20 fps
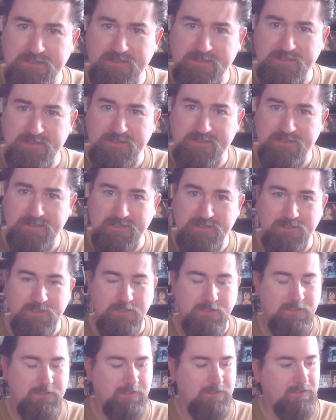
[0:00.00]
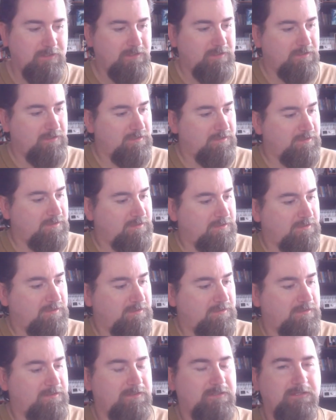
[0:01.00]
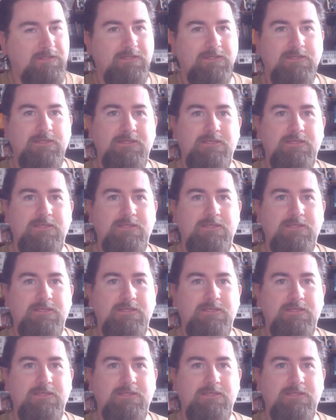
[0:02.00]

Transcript: (silence)